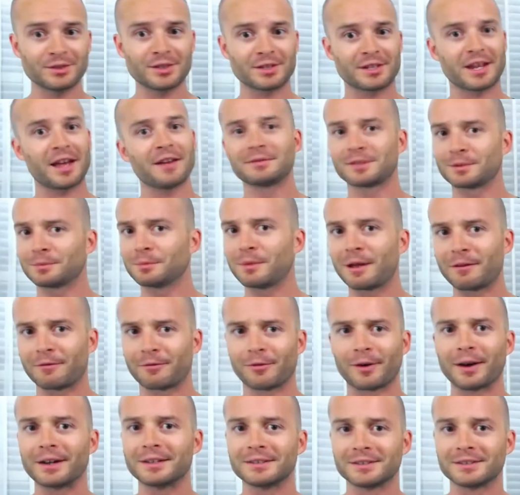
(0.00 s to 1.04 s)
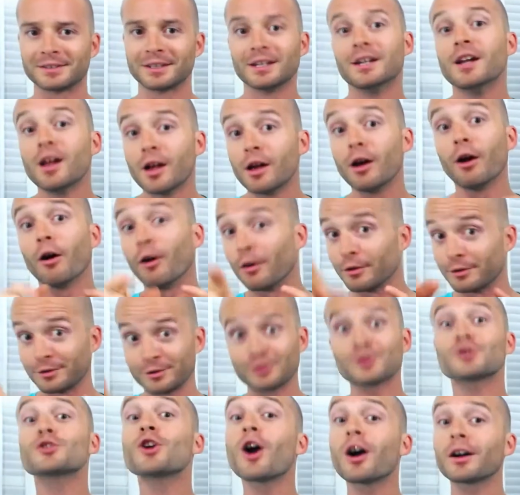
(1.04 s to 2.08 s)
have some of my friends
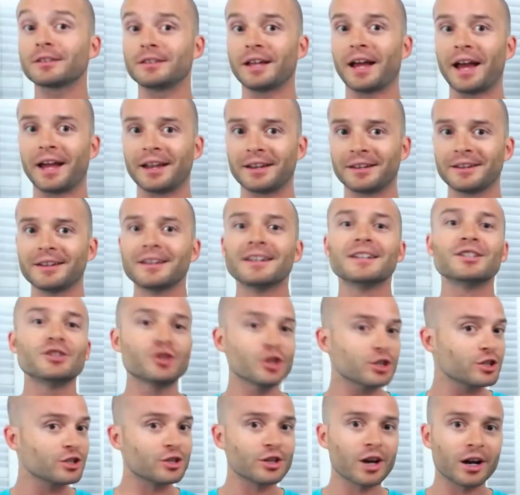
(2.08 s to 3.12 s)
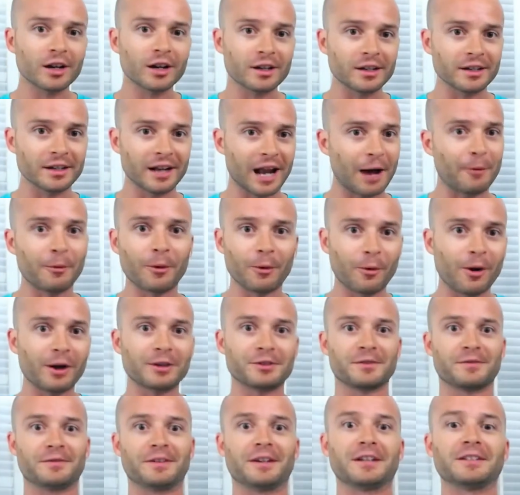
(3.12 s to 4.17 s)
chug that. Just chug it. I want to watch
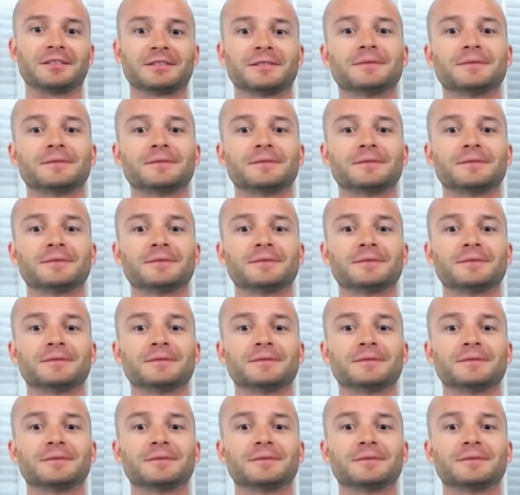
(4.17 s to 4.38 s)
your face.